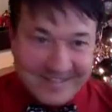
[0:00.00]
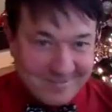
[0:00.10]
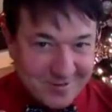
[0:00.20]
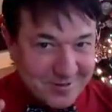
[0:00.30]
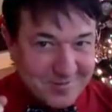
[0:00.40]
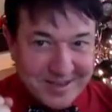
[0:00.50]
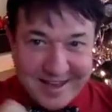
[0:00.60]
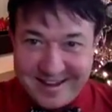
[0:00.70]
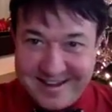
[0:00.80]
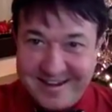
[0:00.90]
I'm going to be
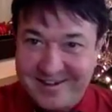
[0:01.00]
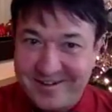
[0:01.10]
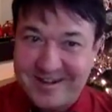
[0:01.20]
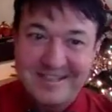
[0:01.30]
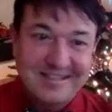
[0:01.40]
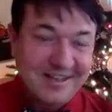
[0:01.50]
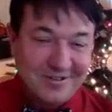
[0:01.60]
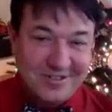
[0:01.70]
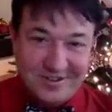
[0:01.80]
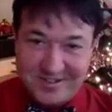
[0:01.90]
out of here because
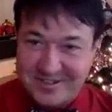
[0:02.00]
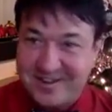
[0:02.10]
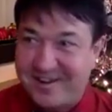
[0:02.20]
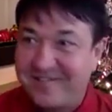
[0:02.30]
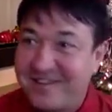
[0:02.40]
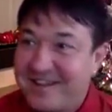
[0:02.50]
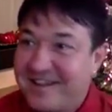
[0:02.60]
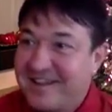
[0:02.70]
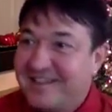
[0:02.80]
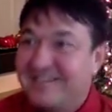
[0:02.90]
I'll start to cough.
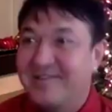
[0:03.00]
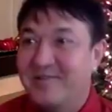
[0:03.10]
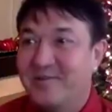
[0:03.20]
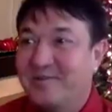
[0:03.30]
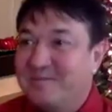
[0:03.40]
So